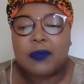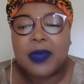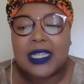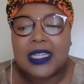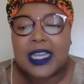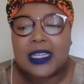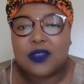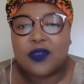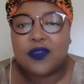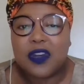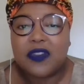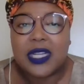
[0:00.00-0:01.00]
mandate is
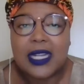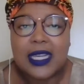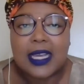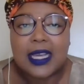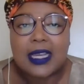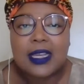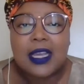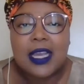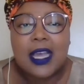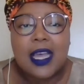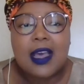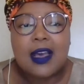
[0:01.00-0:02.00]
very clear.
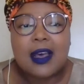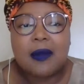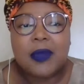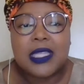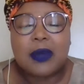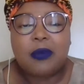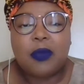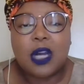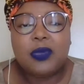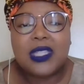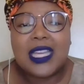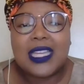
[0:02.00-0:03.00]
It's
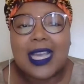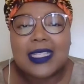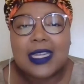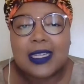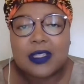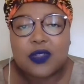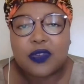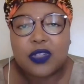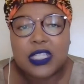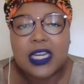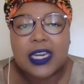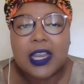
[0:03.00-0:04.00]
about being a catalyst for
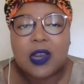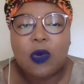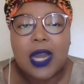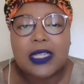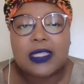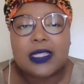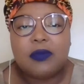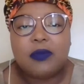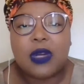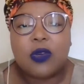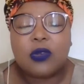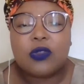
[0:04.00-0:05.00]
gender equality,
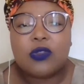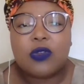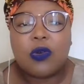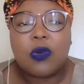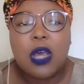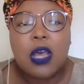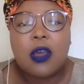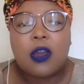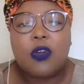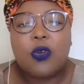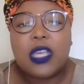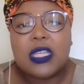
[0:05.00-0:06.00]
but also
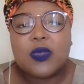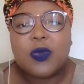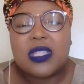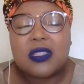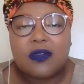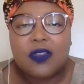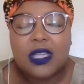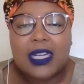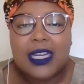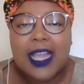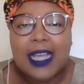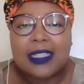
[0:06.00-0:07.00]
looking
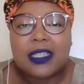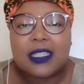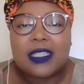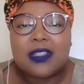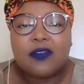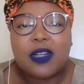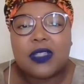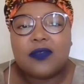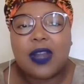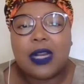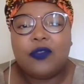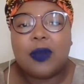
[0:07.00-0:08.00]
specifically at the different
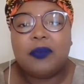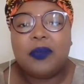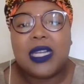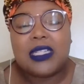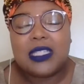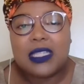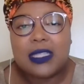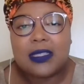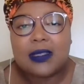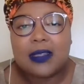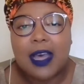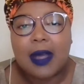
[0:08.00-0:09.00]

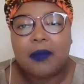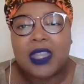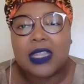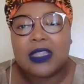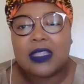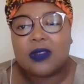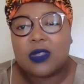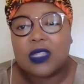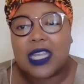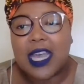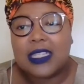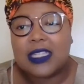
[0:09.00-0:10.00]
vulnerabilities that
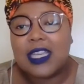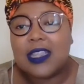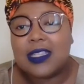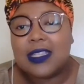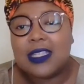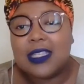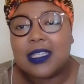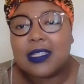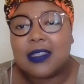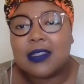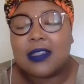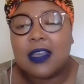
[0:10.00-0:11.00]
society and the
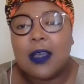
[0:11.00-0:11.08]
citizens,